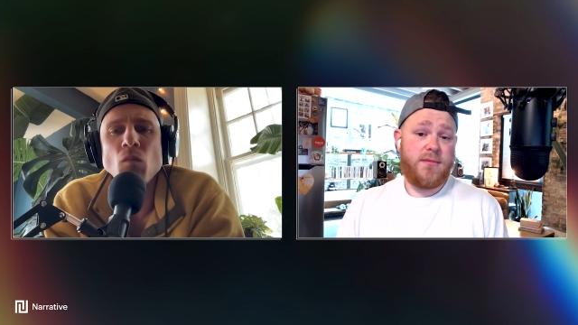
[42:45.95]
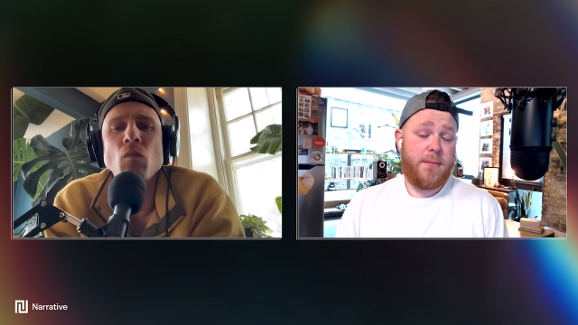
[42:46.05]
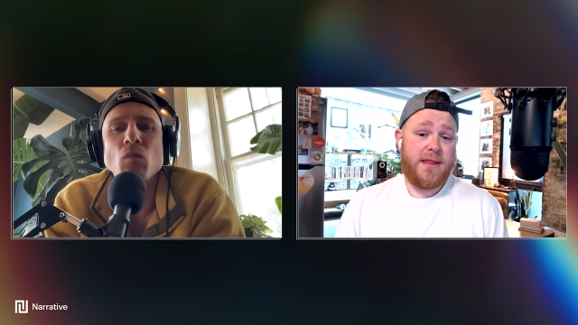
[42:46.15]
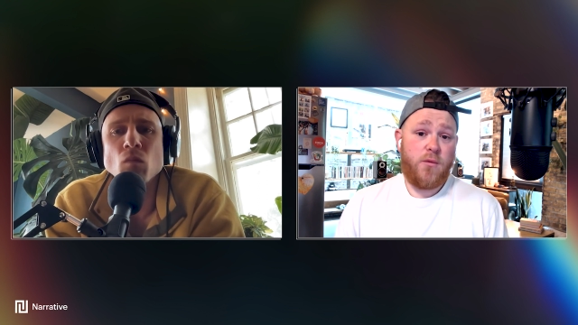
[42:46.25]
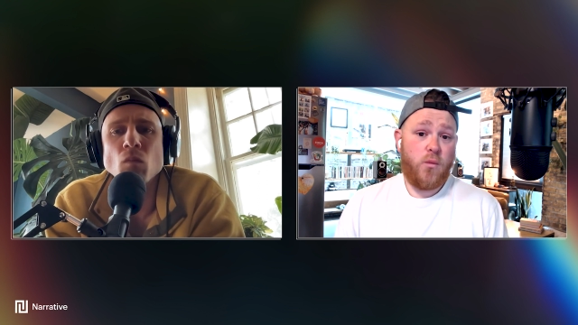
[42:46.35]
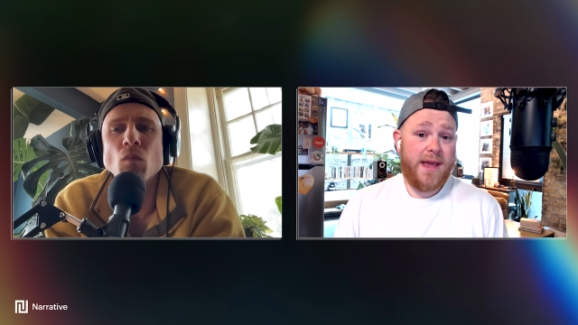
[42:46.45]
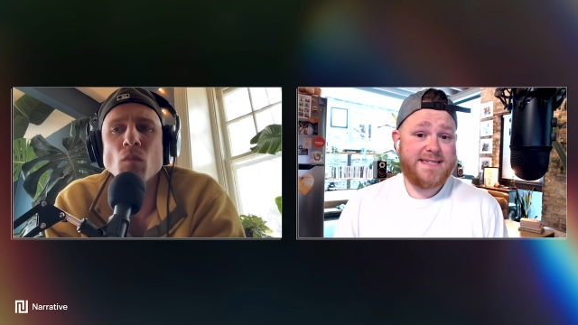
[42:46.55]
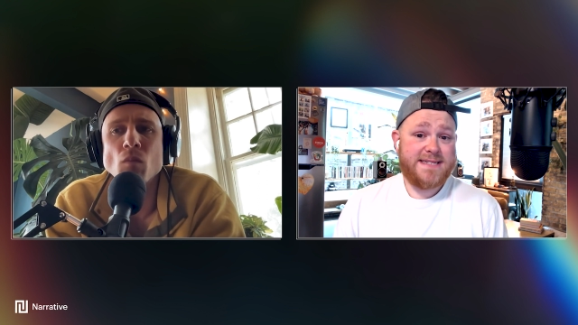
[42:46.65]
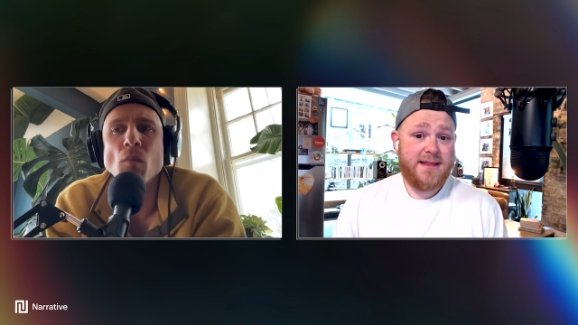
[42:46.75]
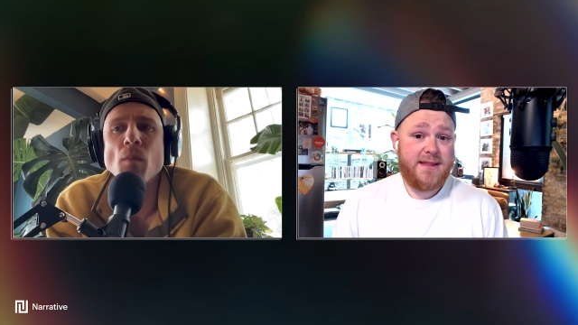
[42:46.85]
Speaker 1: i mean they
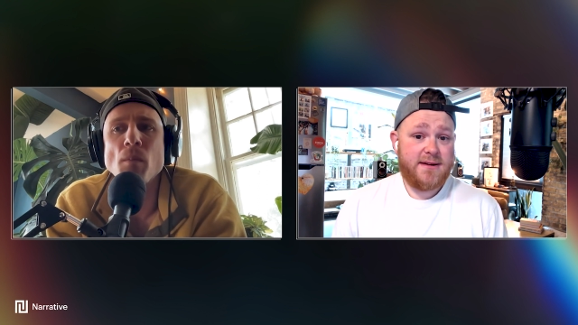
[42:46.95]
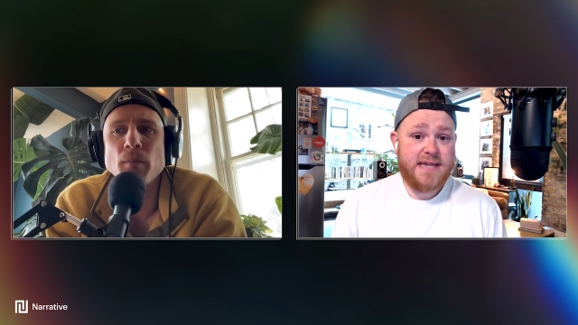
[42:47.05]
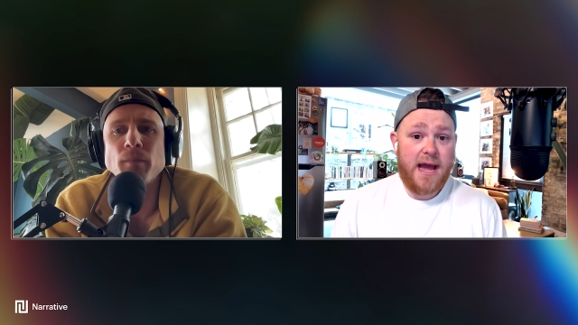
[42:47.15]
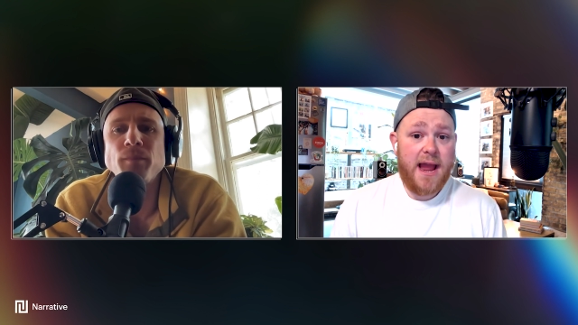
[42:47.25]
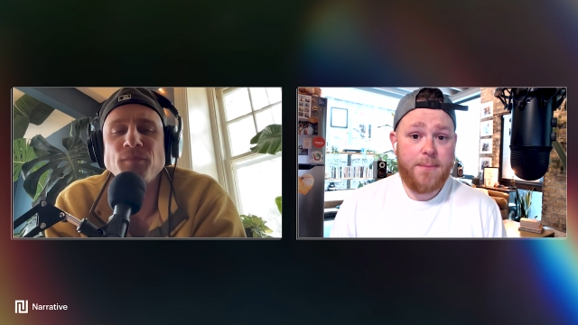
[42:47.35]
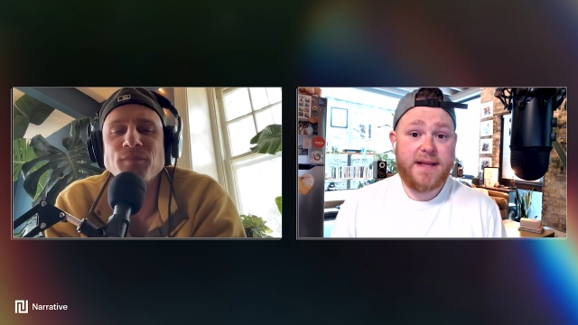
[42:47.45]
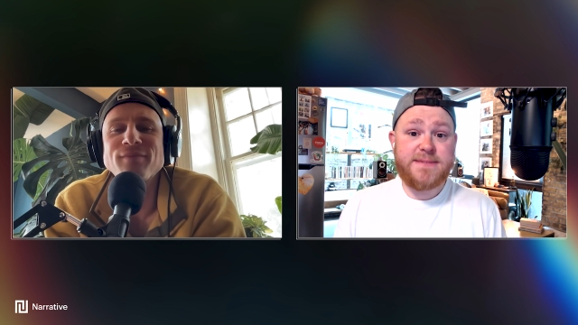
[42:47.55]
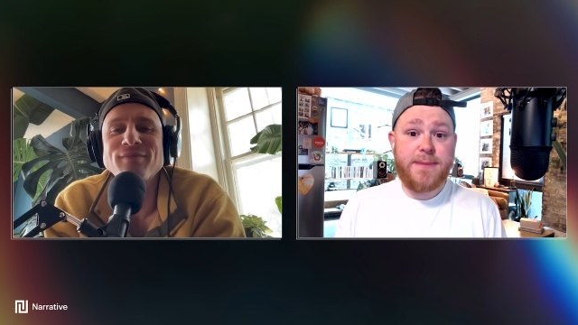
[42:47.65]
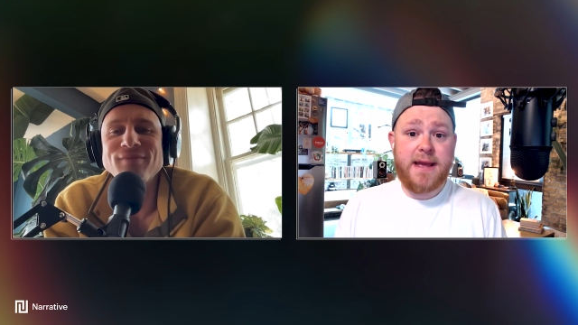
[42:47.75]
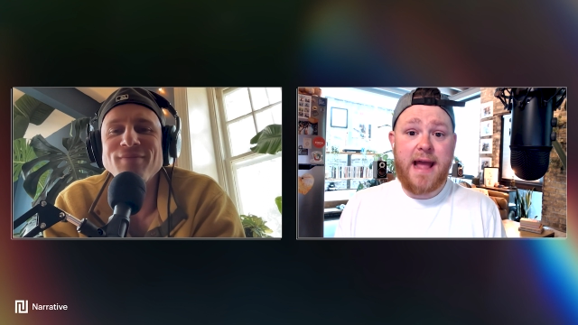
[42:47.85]
wasted their time they
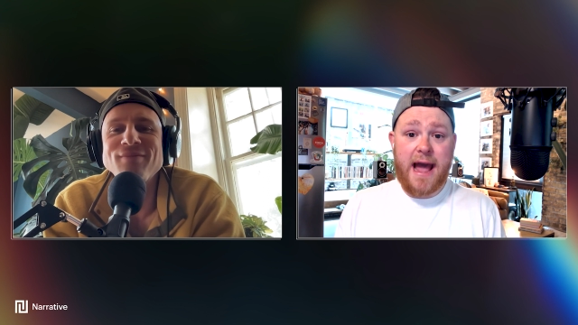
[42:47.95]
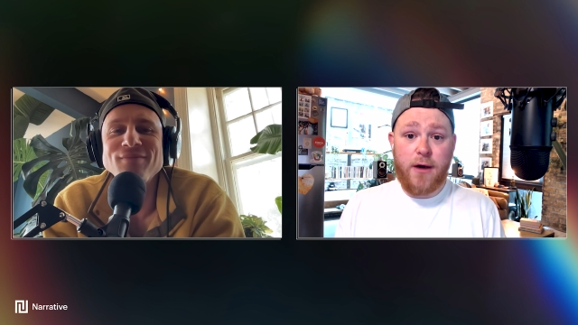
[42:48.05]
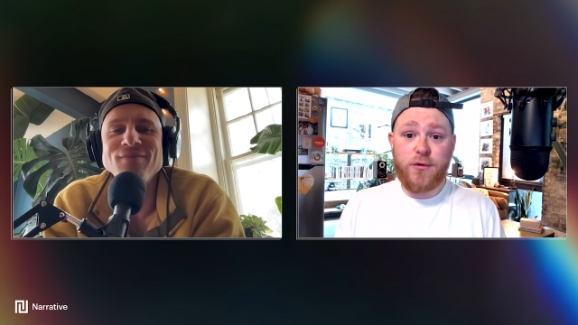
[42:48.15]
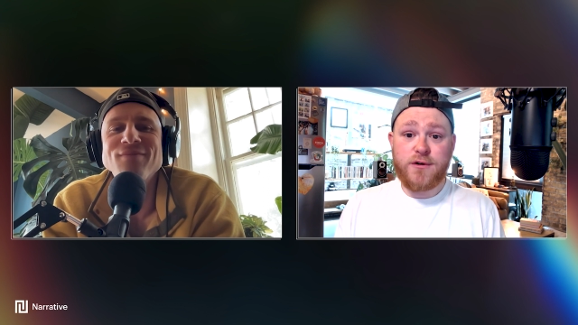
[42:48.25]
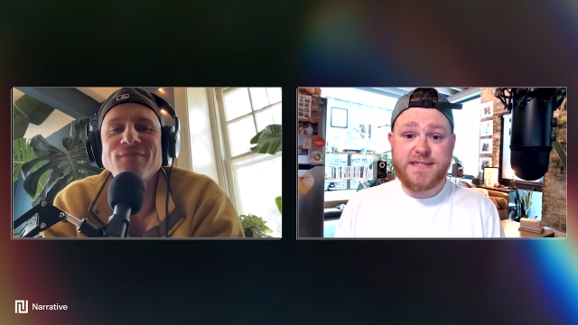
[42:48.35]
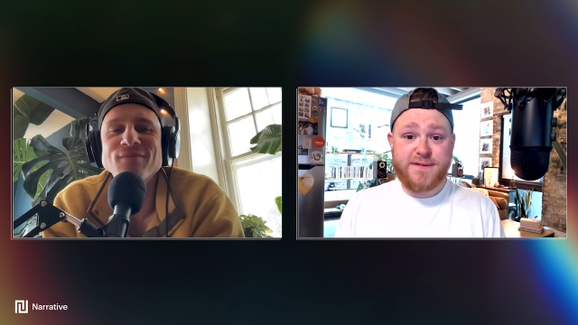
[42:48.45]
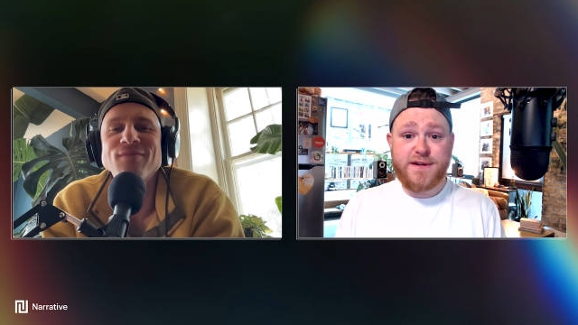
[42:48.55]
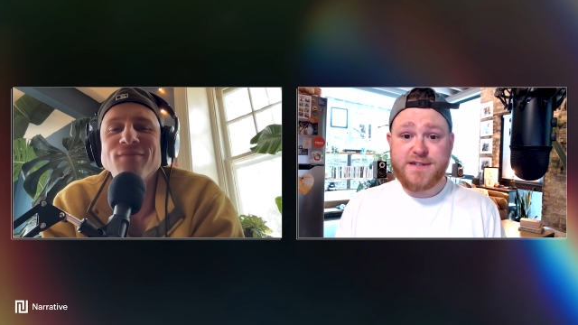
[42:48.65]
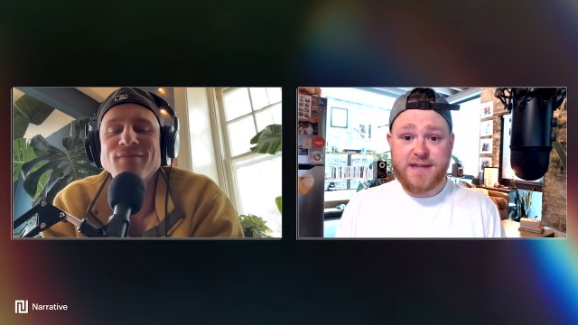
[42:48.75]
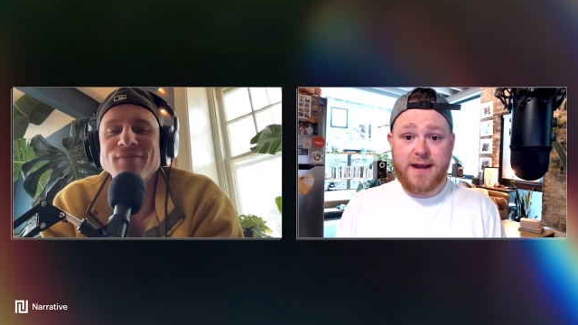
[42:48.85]
spent hours of
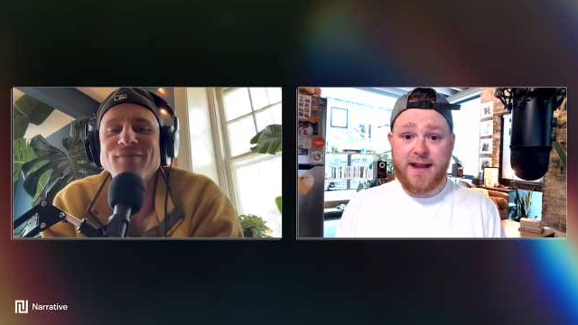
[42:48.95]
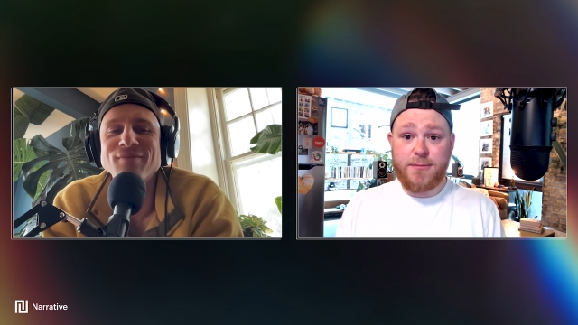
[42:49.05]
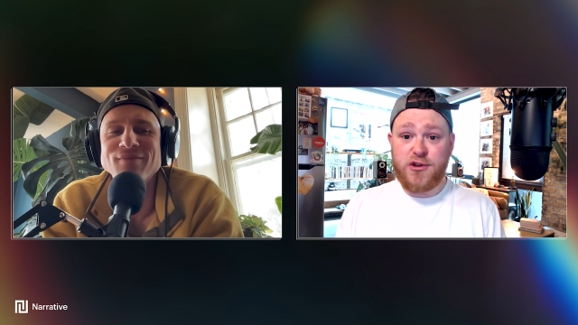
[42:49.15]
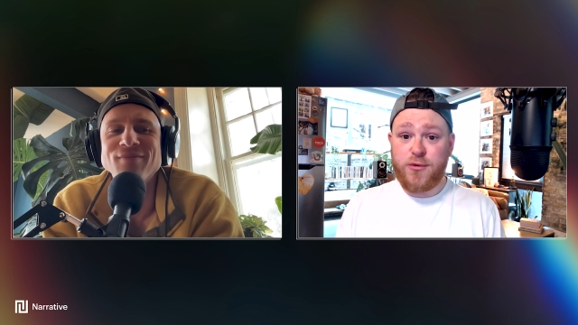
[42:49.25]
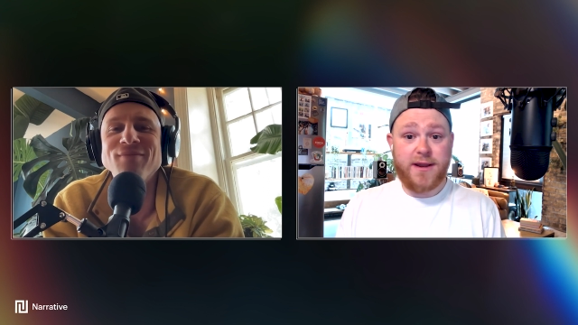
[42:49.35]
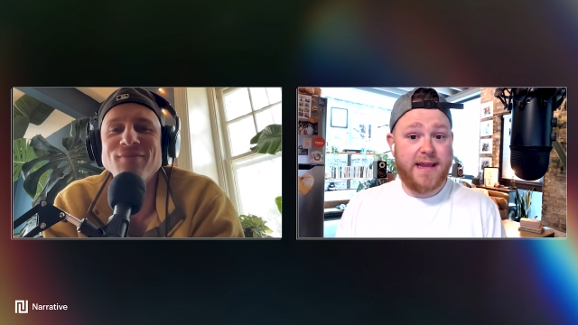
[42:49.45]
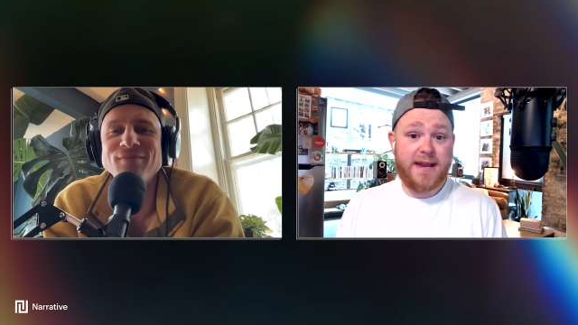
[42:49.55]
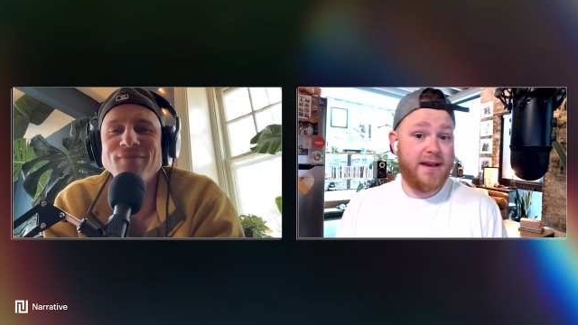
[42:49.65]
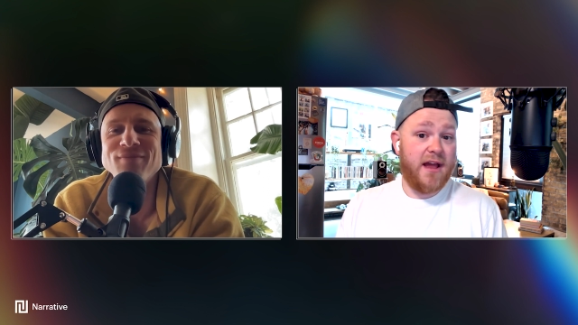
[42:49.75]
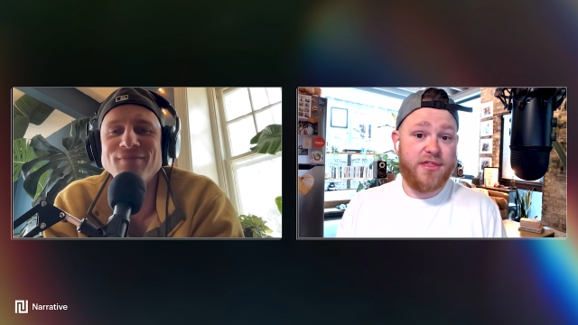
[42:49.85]
their time doing mm-hmm.
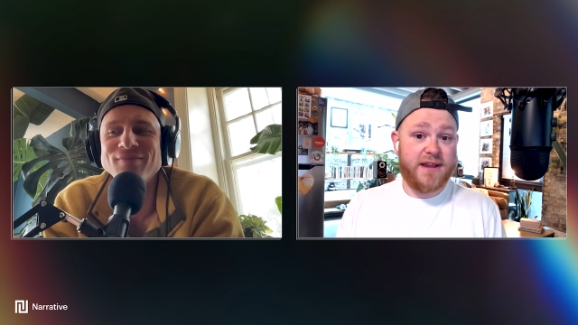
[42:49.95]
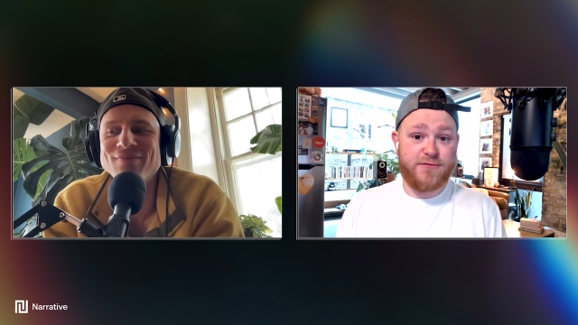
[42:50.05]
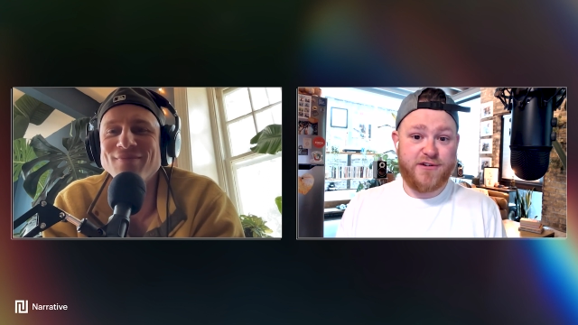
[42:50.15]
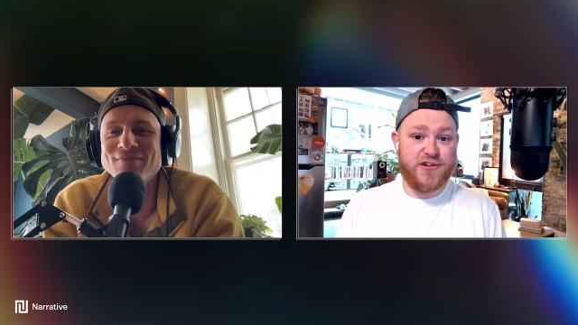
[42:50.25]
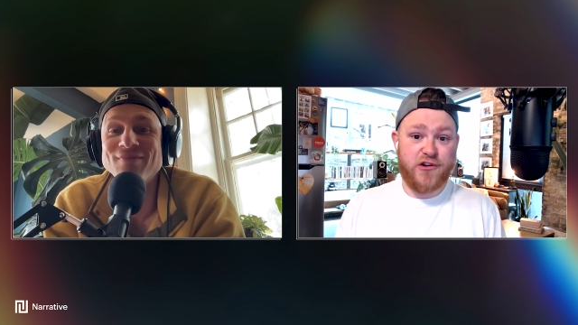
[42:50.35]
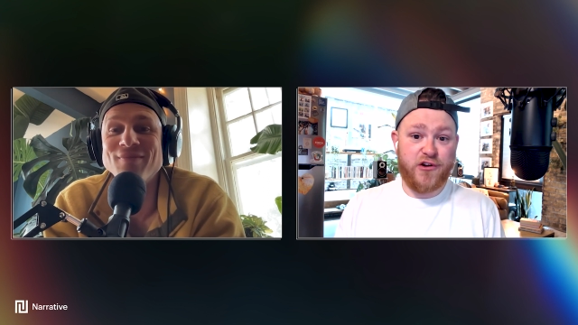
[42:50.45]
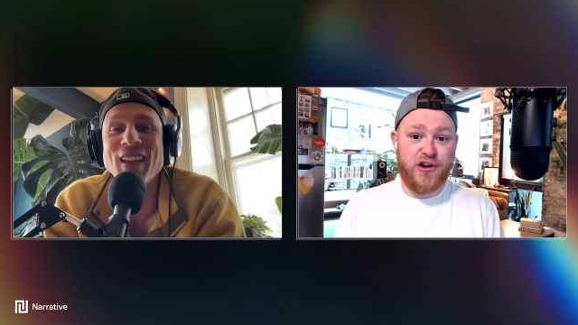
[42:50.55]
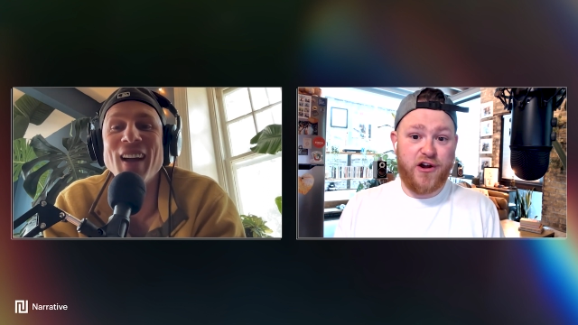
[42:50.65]
getting nothing in return yeah.